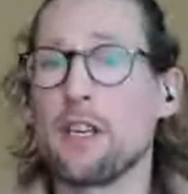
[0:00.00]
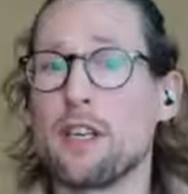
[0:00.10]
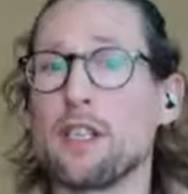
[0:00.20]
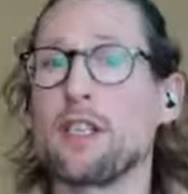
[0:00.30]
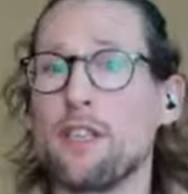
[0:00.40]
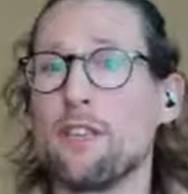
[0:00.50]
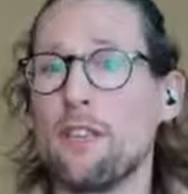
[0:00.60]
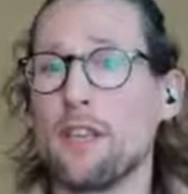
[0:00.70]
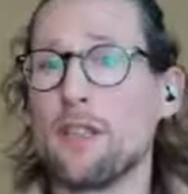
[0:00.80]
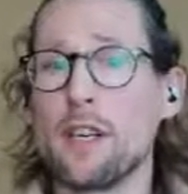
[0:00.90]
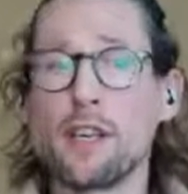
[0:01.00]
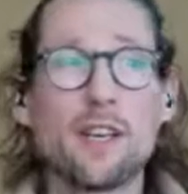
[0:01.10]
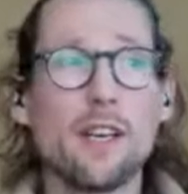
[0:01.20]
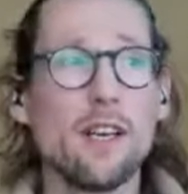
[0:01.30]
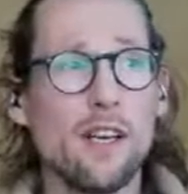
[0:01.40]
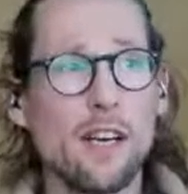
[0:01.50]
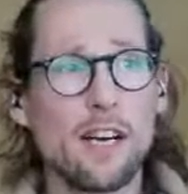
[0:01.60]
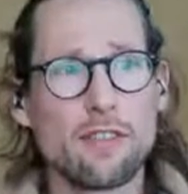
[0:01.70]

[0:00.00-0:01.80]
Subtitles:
the website still for, right?